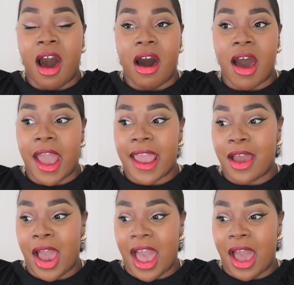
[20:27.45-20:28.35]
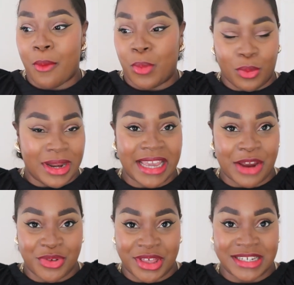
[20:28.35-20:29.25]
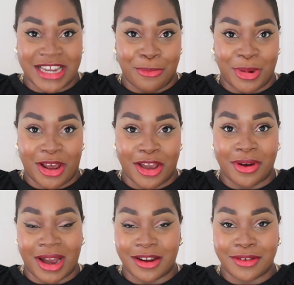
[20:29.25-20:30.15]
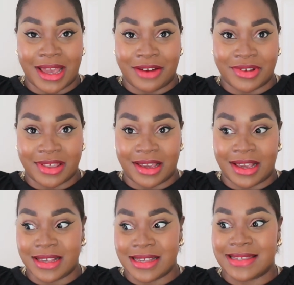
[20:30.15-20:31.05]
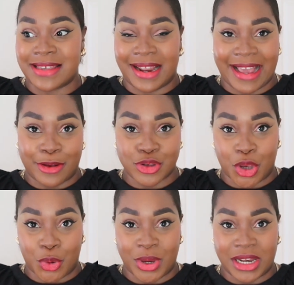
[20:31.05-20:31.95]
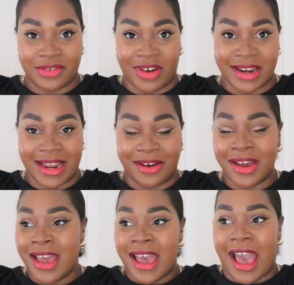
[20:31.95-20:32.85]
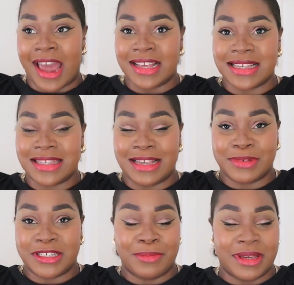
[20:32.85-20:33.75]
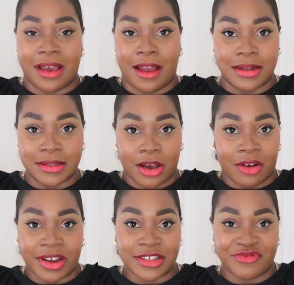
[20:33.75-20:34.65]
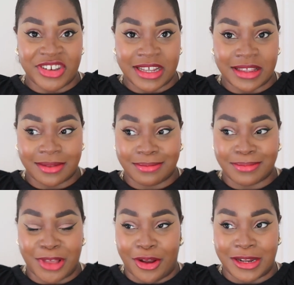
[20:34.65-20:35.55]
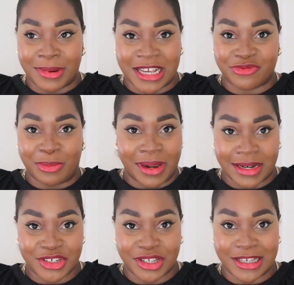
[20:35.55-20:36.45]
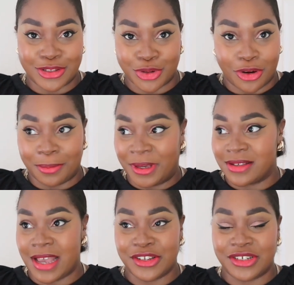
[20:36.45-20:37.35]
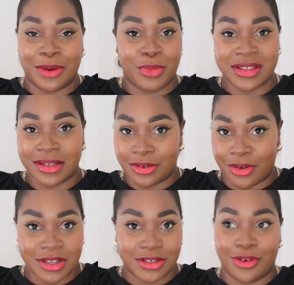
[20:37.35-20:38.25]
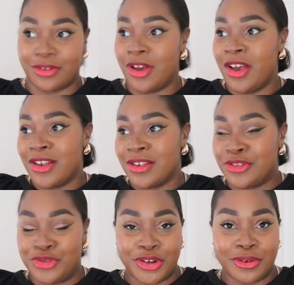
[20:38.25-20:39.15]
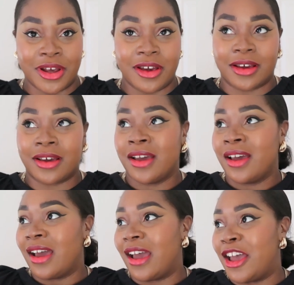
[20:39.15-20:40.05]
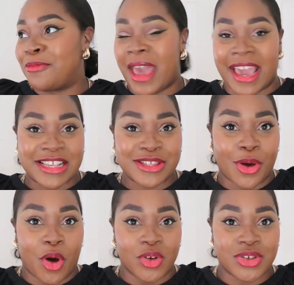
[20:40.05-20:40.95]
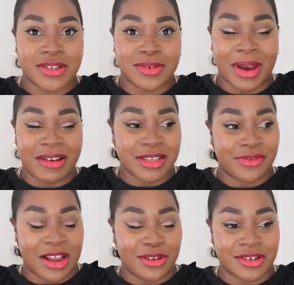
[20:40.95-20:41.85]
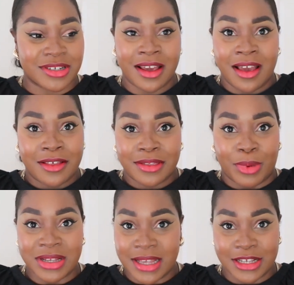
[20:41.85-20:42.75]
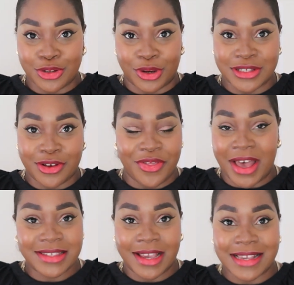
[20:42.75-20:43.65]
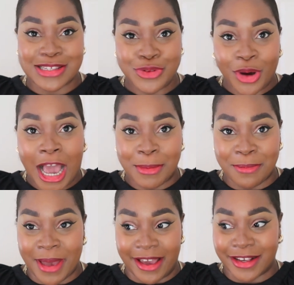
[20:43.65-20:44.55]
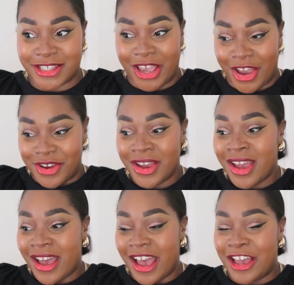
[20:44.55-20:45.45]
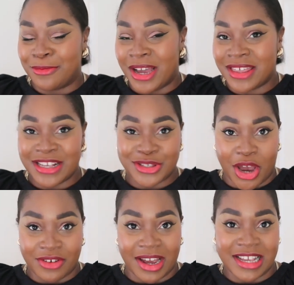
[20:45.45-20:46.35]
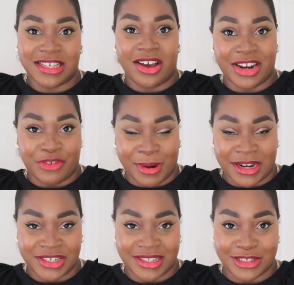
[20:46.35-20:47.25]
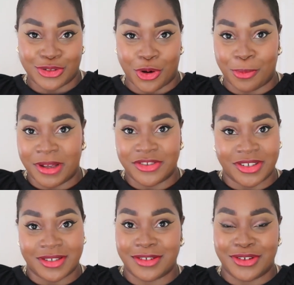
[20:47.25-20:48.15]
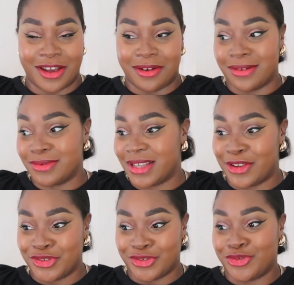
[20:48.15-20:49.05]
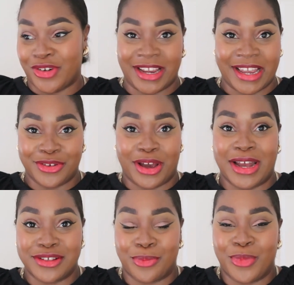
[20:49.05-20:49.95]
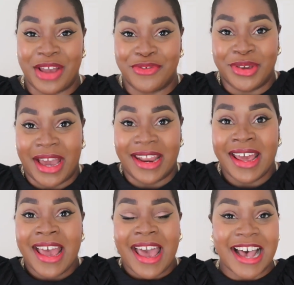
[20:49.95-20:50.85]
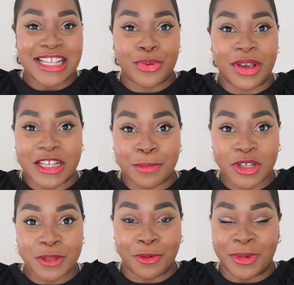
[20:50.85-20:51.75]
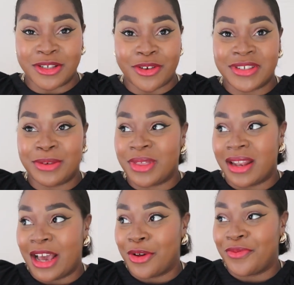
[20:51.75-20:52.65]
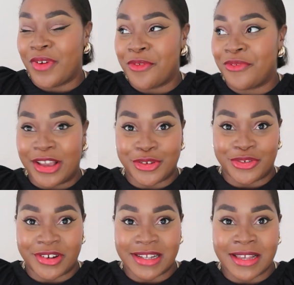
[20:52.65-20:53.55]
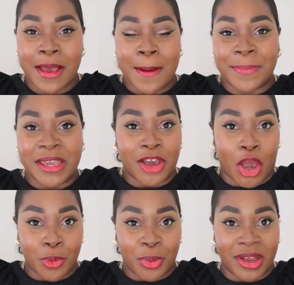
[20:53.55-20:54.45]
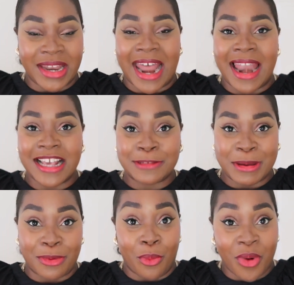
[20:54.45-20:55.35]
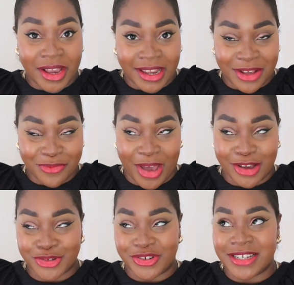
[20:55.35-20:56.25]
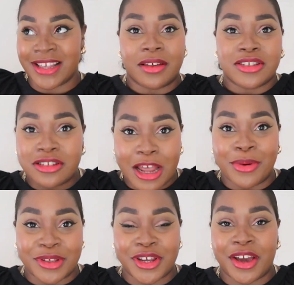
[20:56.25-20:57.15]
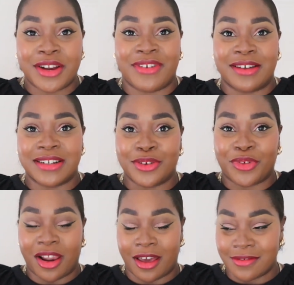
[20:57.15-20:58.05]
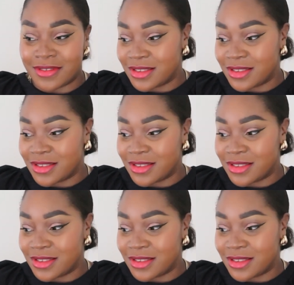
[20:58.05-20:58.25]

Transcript: I will link everything down below. I know that everything is selling out so quickly right now, and it seems to be that only Zara is really the only place replenishing their stock, because H&M, once it's gone, it's gone. New Look, ASOS, where else have I looked? Once their stock is gone, that's it, it's not coming back. So I think Zara is kind of replenishing their stock, but just, you know, I would say just try and get your hands on whatever you can as quick as possible, because obviously with the lack of factories being open and less people working in factories, the slower the turnaround is of clothes.